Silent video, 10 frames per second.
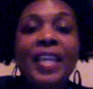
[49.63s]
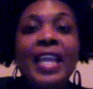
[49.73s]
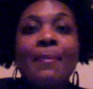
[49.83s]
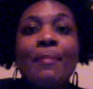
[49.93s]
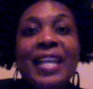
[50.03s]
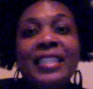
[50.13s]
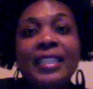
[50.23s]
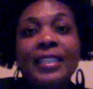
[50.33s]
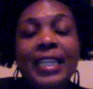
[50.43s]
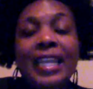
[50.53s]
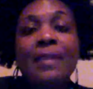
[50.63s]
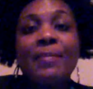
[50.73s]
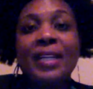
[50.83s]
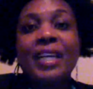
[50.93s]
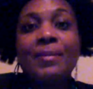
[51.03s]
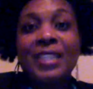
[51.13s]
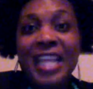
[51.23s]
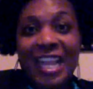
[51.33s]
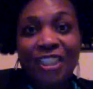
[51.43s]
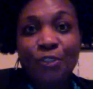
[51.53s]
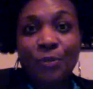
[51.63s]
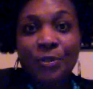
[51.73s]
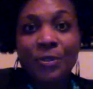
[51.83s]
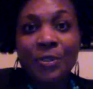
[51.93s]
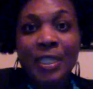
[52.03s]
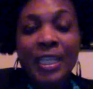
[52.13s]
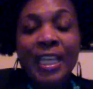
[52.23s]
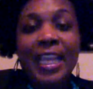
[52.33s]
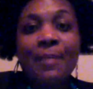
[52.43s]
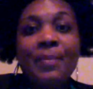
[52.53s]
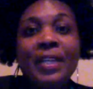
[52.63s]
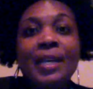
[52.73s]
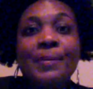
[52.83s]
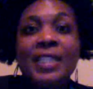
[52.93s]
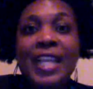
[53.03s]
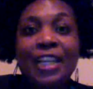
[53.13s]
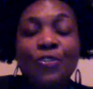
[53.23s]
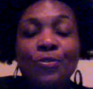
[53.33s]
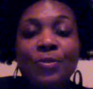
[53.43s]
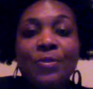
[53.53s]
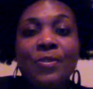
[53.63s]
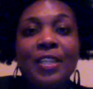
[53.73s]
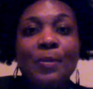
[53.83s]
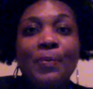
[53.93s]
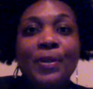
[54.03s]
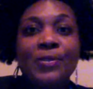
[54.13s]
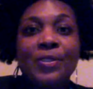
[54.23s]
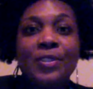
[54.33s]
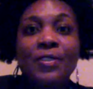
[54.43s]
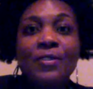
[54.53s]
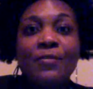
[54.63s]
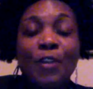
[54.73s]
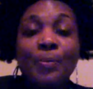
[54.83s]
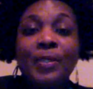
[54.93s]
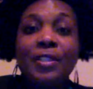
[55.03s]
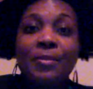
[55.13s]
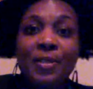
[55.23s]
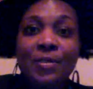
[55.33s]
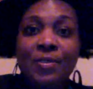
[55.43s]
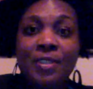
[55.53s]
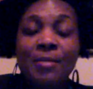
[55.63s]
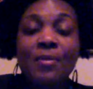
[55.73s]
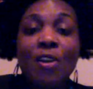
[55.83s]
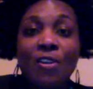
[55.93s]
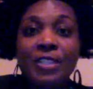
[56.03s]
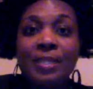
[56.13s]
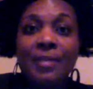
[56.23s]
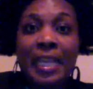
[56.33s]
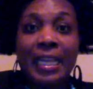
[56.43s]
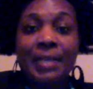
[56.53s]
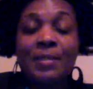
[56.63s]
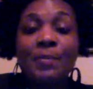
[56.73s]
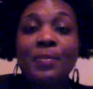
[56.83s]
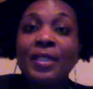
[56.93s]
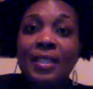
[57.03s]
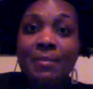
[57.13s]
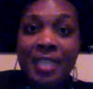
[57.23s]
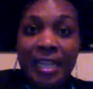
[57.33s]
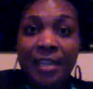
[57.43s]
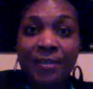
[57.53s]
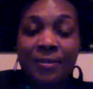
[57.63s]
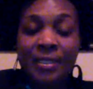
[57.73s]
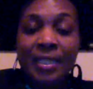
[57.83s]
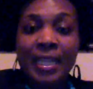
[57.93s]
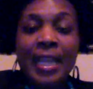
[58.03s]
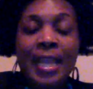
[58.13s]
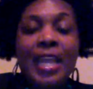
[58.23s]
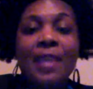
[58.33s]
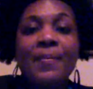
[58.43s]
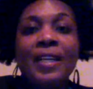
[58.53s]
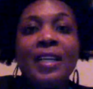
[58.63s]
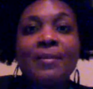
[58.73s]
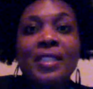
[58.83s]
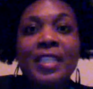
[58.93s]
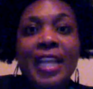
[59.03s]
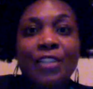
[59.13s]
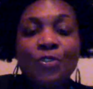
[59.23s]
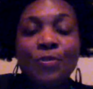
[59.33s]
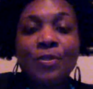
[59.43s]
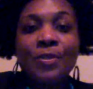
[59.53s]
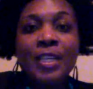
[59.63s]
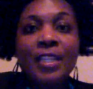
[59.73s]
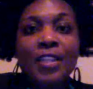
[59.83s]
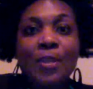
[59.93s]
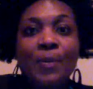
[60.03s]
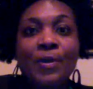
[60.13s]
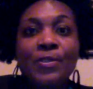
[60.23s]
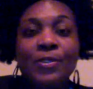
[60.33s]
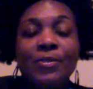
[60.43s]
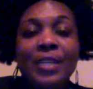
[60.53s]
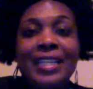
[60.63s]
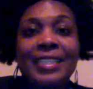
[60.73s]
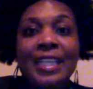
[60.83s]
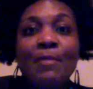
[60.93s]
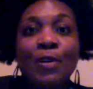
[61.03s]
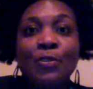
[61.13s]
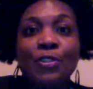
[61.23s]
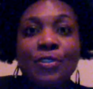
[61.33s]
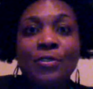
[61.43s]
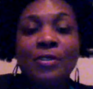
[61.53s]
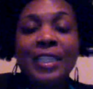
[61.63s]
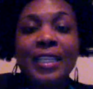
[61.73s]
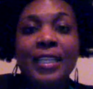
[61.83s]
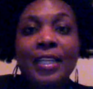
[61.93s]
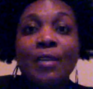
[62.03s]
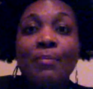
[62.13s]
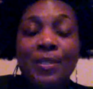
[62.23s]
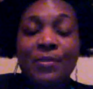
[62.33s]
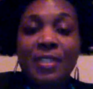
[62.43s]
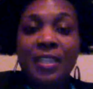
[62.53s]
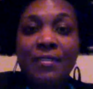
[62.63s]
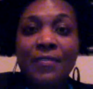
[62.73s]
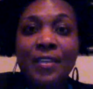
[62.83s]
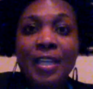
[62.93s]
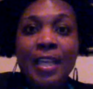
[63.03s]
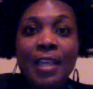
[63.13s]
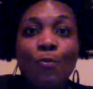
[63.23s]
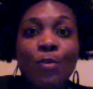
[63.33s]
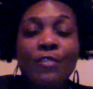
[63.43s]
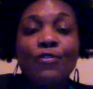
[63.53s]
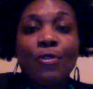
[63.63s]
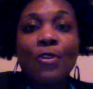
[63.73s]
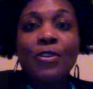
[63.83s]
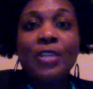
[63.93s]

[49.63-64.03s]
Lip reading: Basically, it becomes natural. It becomes natural that the person verbally abuses them, calls them names, put them down. It becomes natural that the person is emotionally abusive, withdrawn